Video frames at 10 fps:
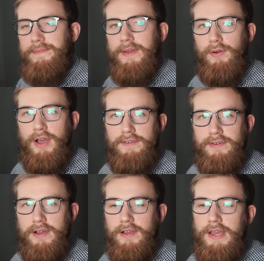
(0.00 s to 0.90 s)

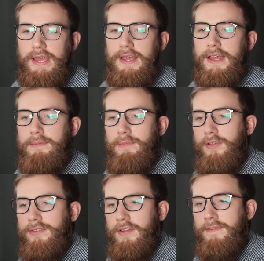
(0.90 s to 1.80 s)
However, in
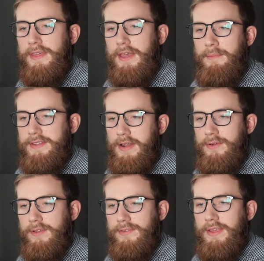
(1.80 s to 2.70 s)
most of the
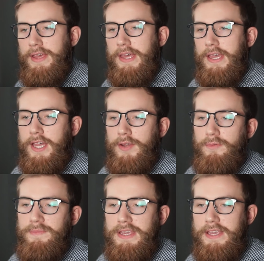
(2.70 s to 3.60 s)
scenarios, it
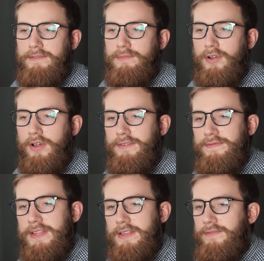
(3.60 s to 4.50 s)
would be even more
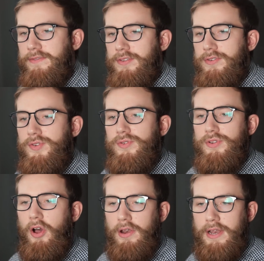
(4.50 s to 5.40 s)
convenient for you to do
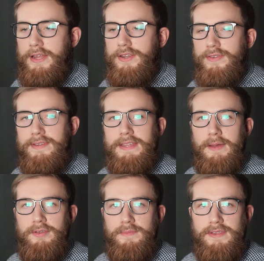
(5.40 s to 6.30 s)
it online using
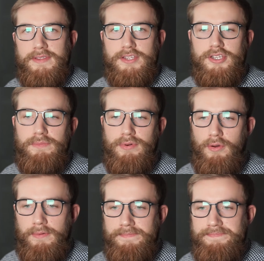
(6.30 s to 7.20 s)
WP Staging
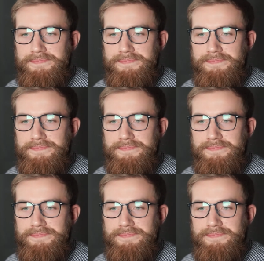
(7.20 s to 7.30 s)
Pro.